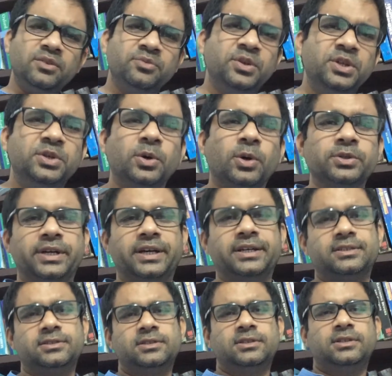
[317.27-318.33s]
We know
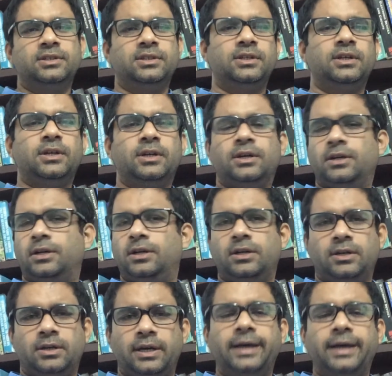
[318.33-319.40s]
that,
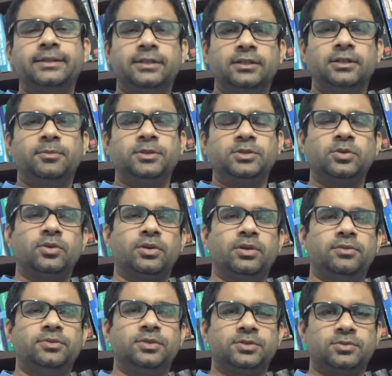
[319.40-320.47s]
I think the majority
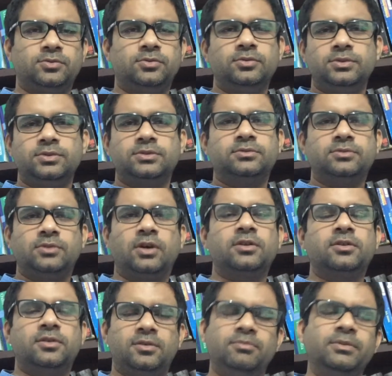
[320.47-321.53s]
of the schools,
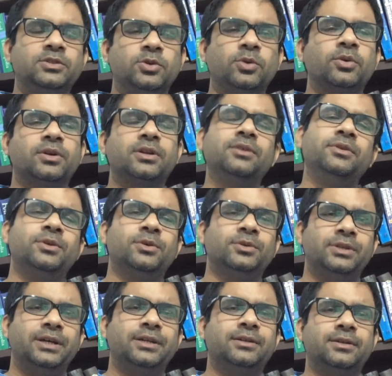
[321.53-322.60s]
not majority, we know
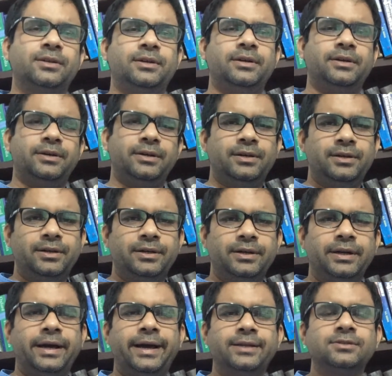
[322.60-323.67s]
that
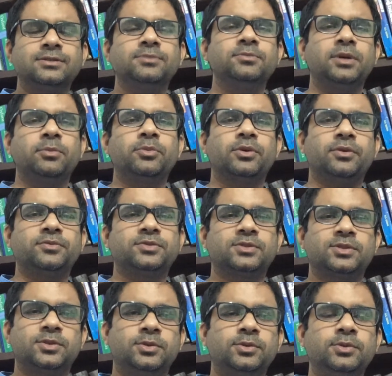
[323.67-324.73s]
a handsome number of
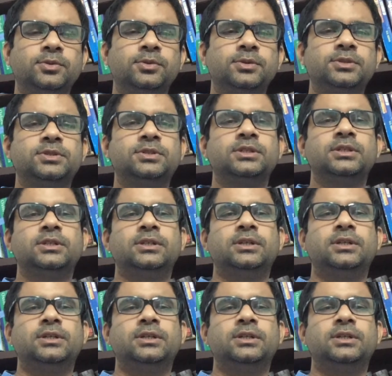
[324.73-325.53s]
schools